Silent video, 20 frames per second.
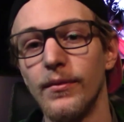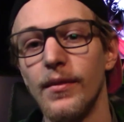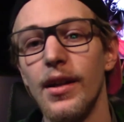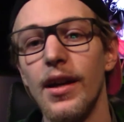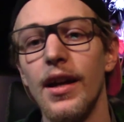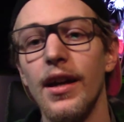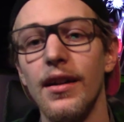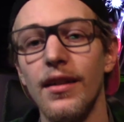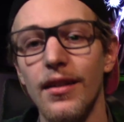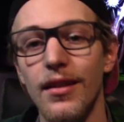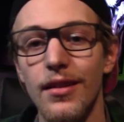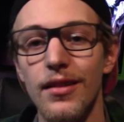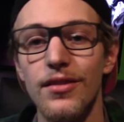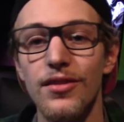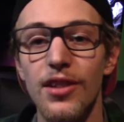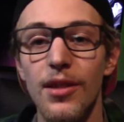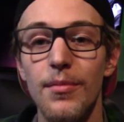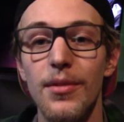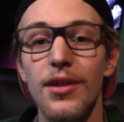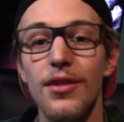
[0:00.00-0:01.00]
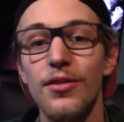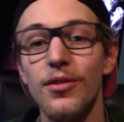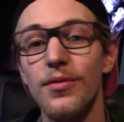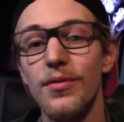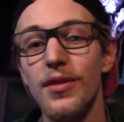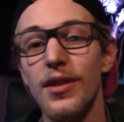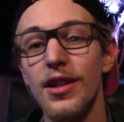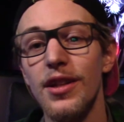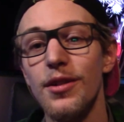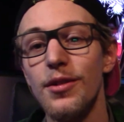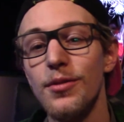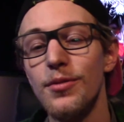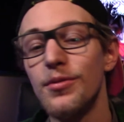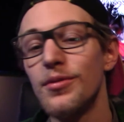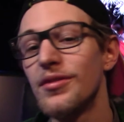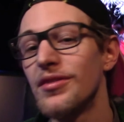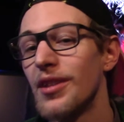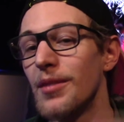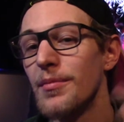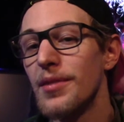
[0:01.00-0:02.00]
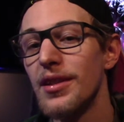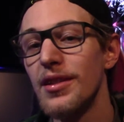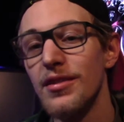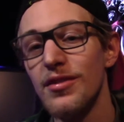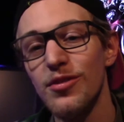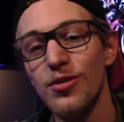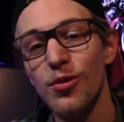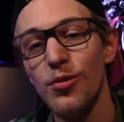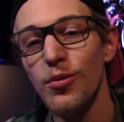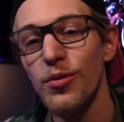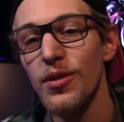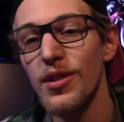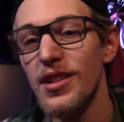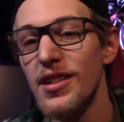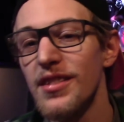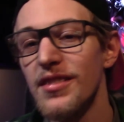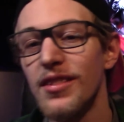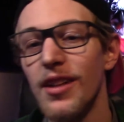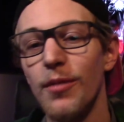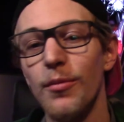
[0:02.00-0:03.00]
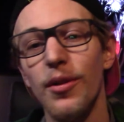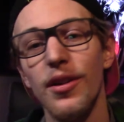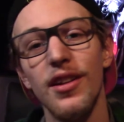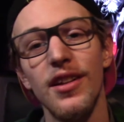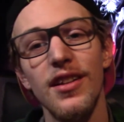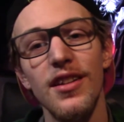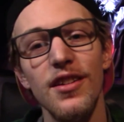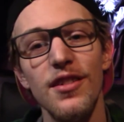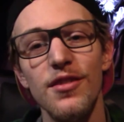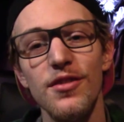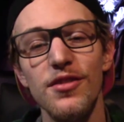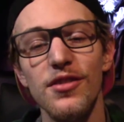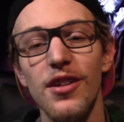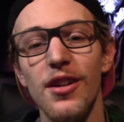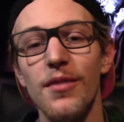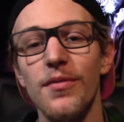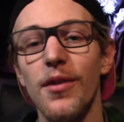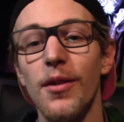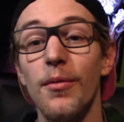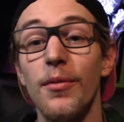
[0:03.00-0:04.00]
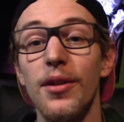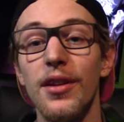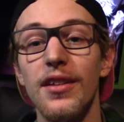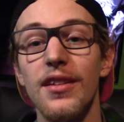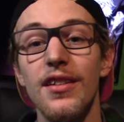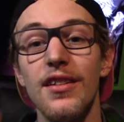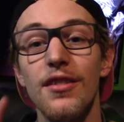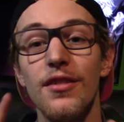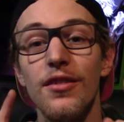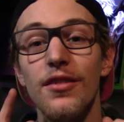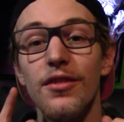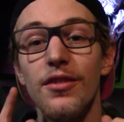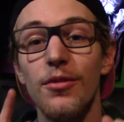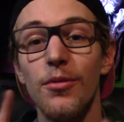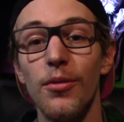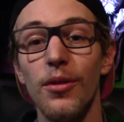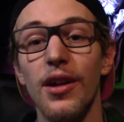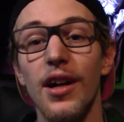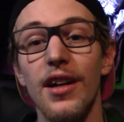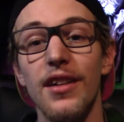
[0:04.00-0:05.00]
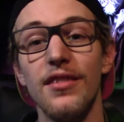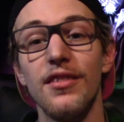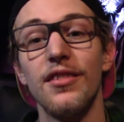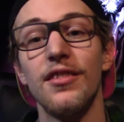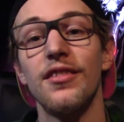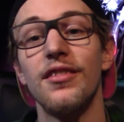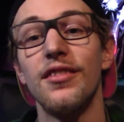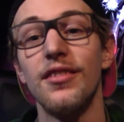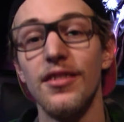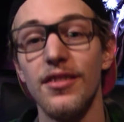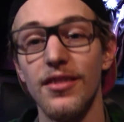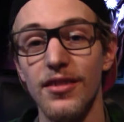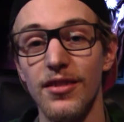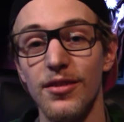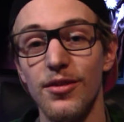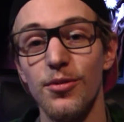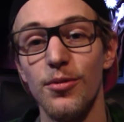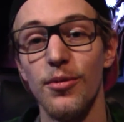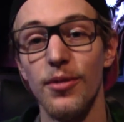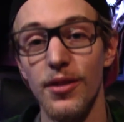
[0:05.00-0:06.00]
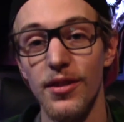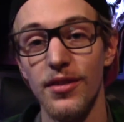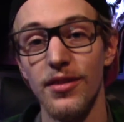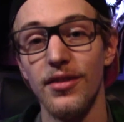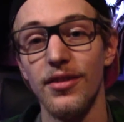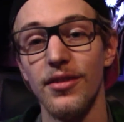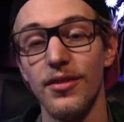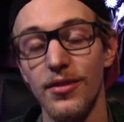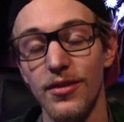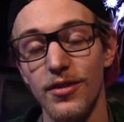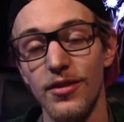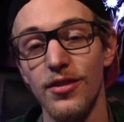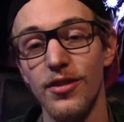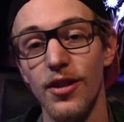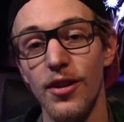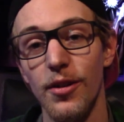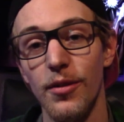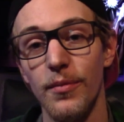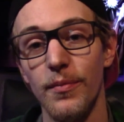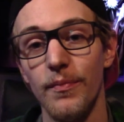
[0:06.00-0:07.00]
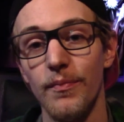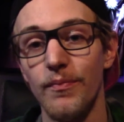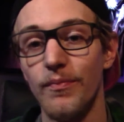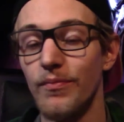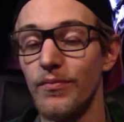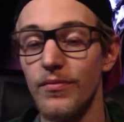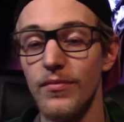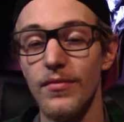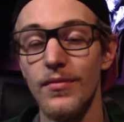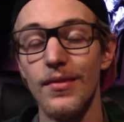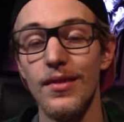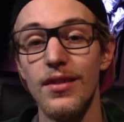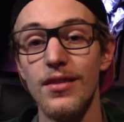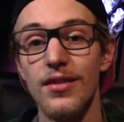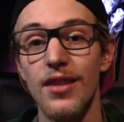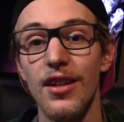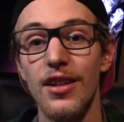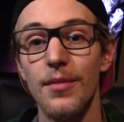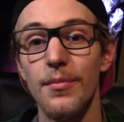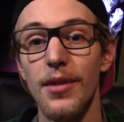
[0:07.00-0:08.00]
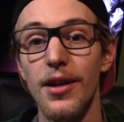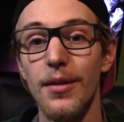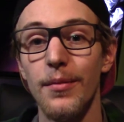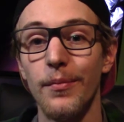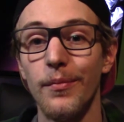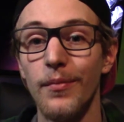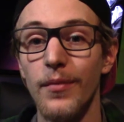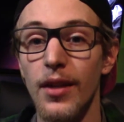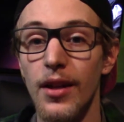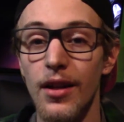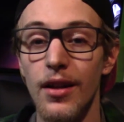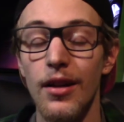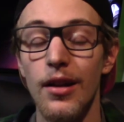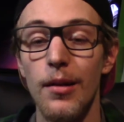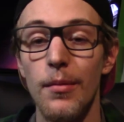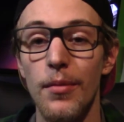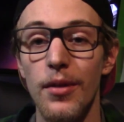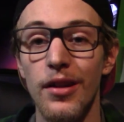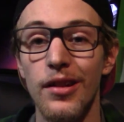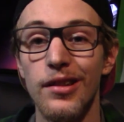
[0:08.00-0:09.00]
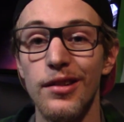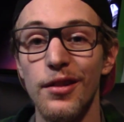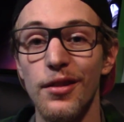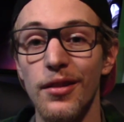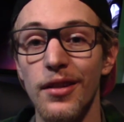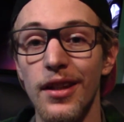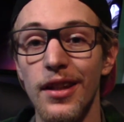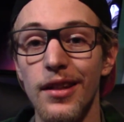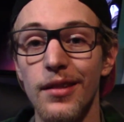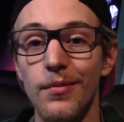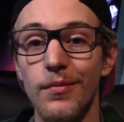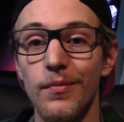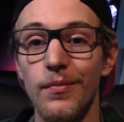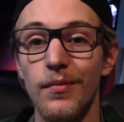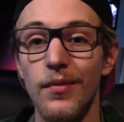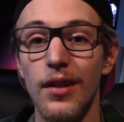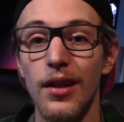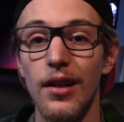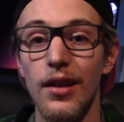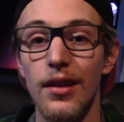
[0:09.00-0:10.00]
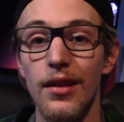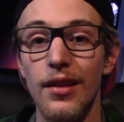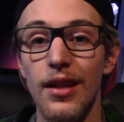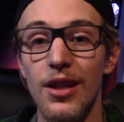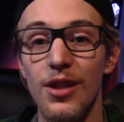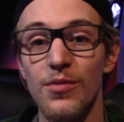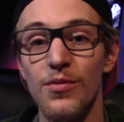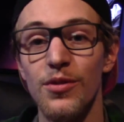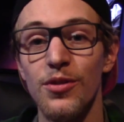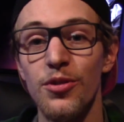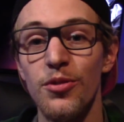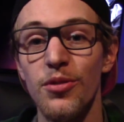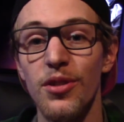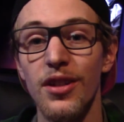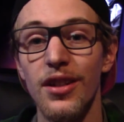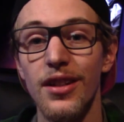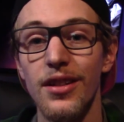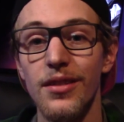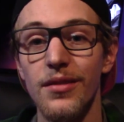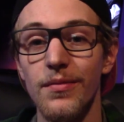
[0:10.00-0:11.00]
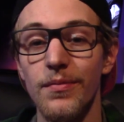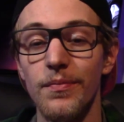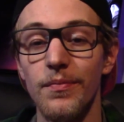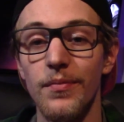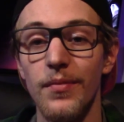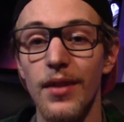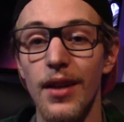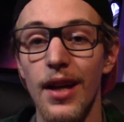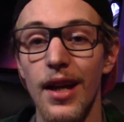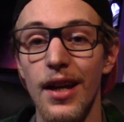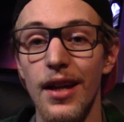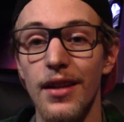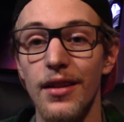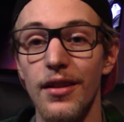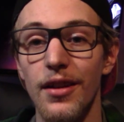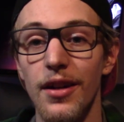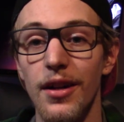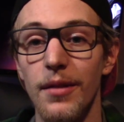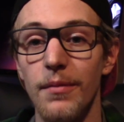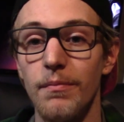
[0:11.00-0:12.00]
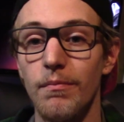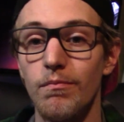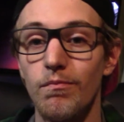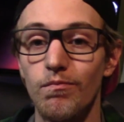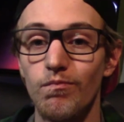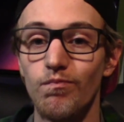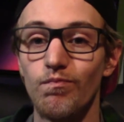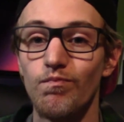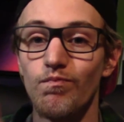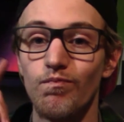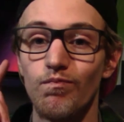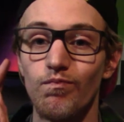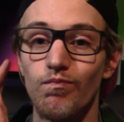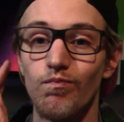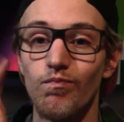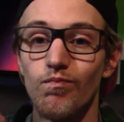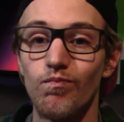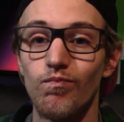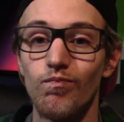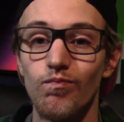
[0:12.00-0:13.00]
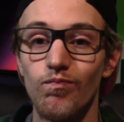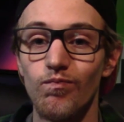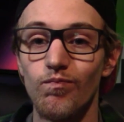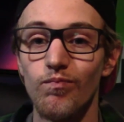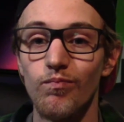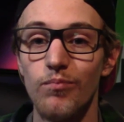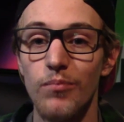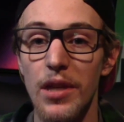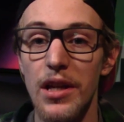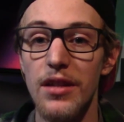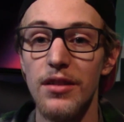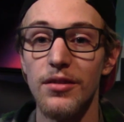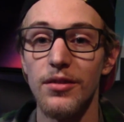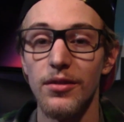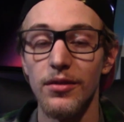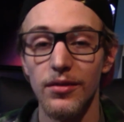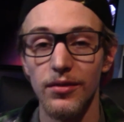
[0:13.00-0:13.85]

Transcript: Hey, send me those videos, send me the stories. I want to hear stuff. I want to hear your guys' stories. So send them up. But until then, thanks for tuning in, and peace.